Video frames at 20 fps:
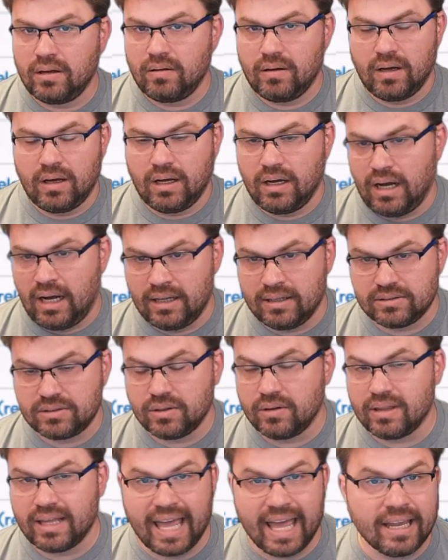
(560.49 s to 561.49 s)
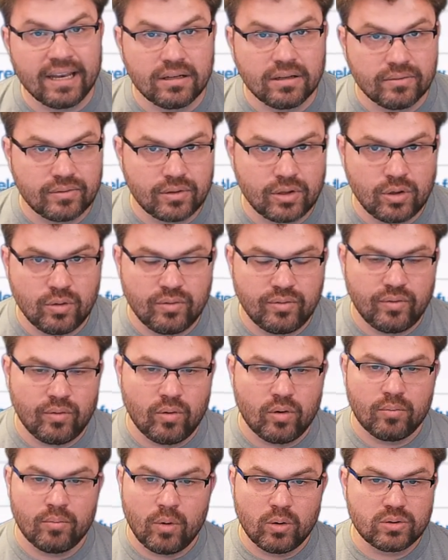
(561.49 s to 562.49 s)
uh, until the end of Q
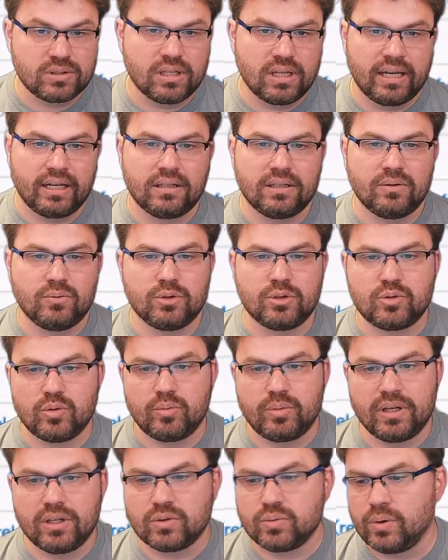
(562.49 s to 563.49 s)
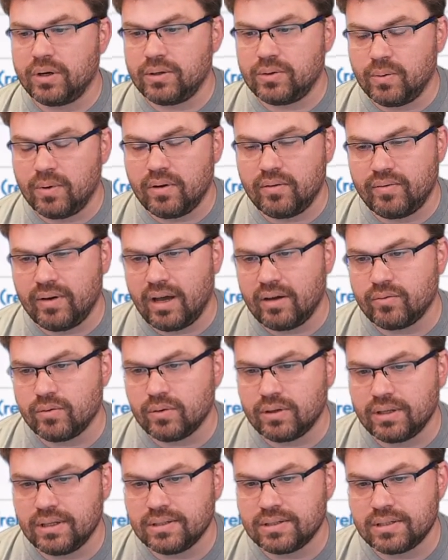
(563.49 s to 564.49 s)
four, most likely, which would be a twenty twenty-five
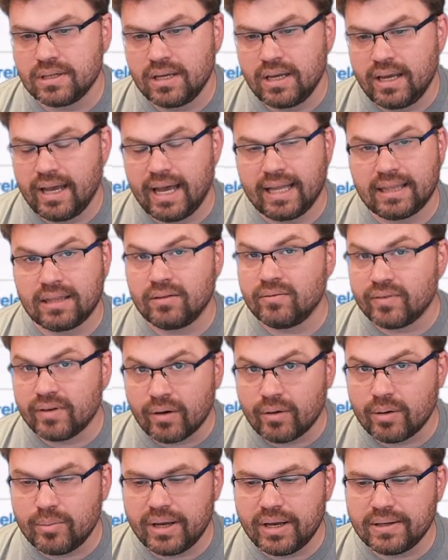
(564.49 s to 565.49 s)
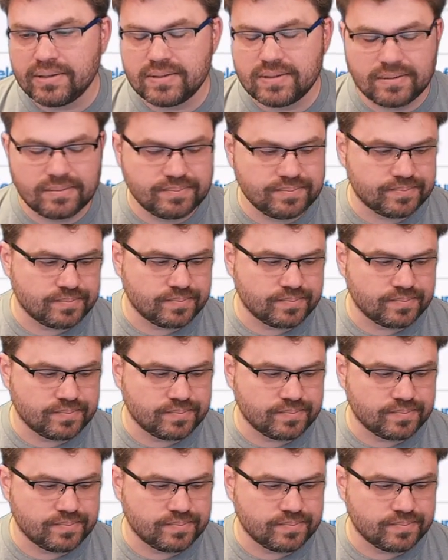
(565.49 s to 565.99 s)
release at the very best.